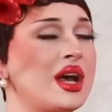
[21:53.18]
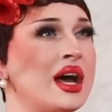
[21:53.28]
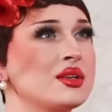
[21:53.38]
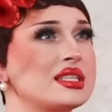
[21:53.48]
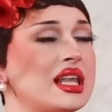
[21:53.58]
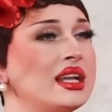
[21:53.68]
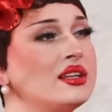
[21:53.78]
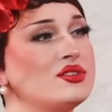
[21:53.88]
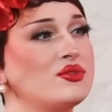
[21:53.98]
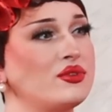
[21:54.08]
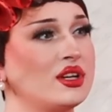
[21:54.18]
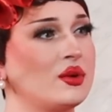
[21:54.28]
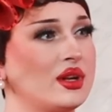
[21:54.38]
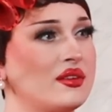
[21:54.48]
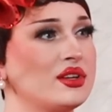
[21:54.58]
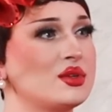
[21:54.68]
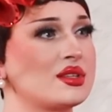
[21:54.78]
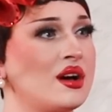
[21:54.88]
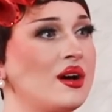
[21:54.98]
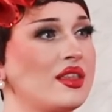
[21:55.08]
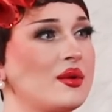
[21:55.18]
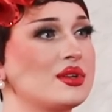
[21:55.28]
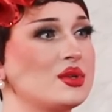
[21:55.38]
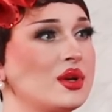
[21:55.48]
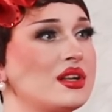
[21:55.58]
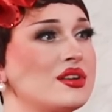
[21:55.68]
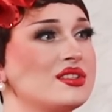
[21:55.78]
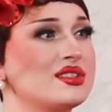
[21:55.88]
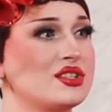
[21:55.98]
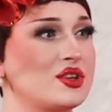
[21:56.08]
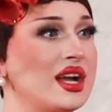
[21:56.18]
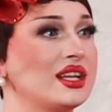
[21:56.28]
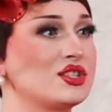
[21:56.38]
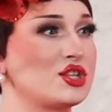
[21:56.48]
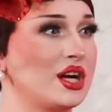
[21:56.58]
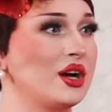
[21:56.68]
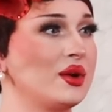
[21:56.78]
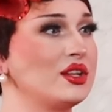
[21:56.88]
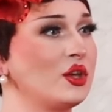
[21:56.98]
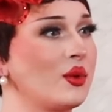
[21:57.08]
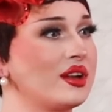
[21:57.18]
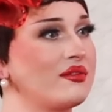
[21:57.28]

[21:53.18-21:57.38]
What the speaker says: How slighted did you feel whenever you saw they were doing a Dungeons and Dragons show and you weren't